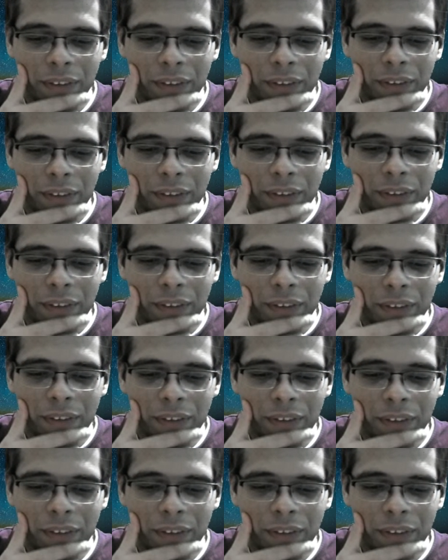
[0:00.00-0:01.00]
and you
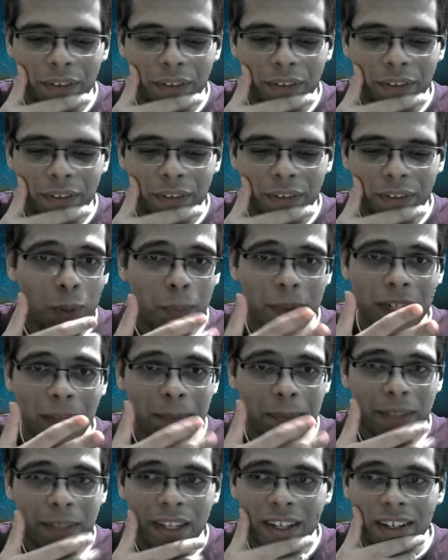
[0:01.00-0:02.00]
want to open up
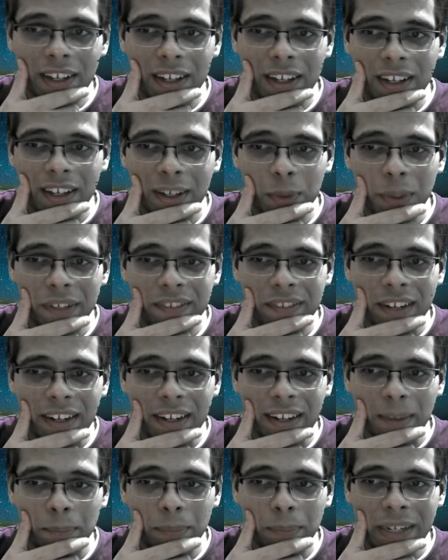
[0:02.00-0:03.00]
the queen side
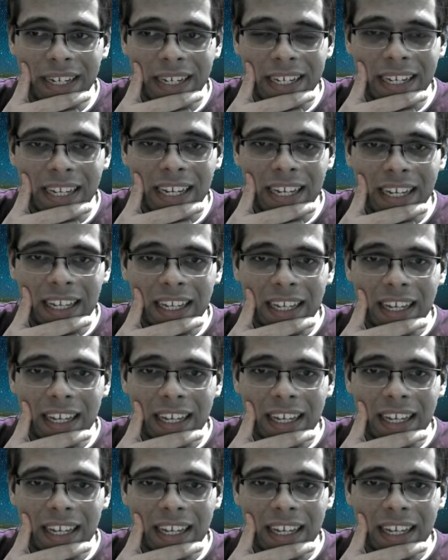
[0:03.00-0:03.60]
completely.